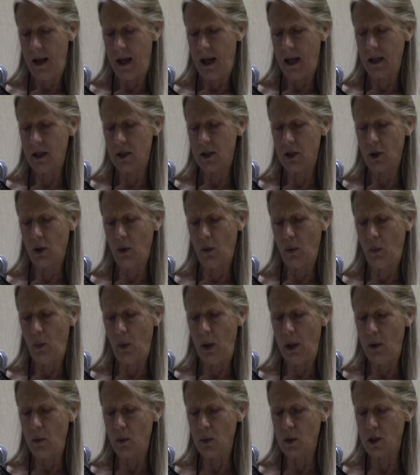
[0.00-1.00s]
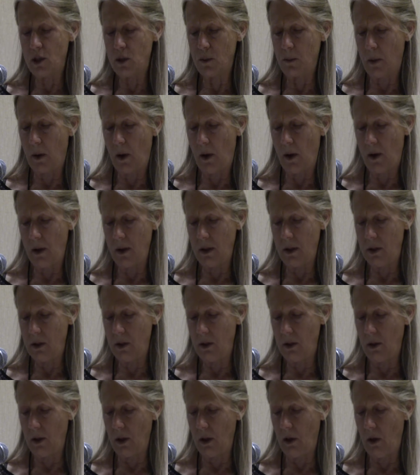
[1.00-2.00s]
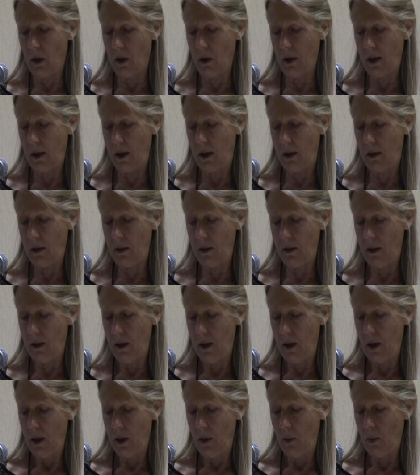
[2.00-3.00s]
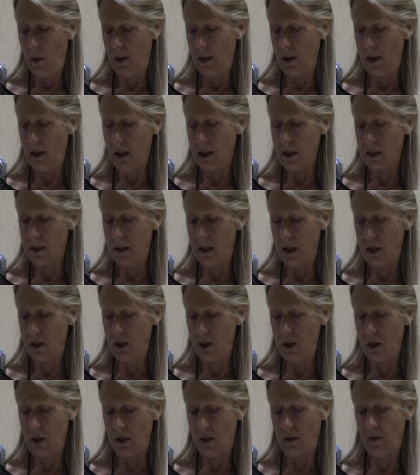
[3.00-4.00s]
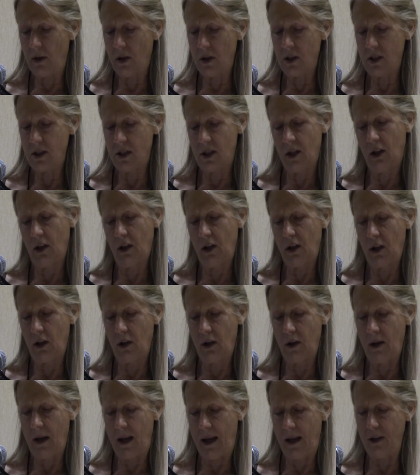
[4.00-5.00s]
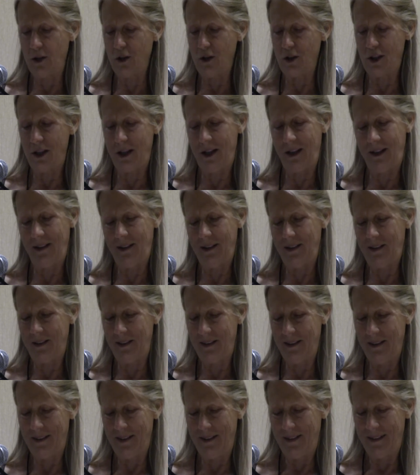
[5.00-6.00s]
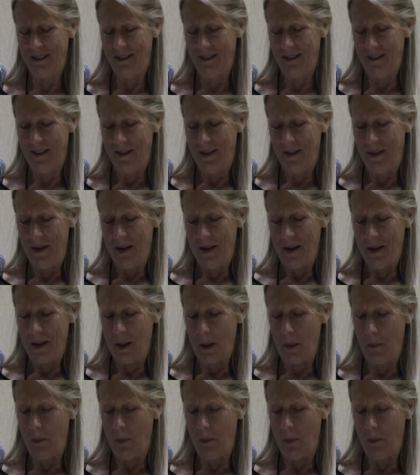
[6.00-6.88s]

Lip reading: And so we respond to the longing with an extension of our cellular energies. The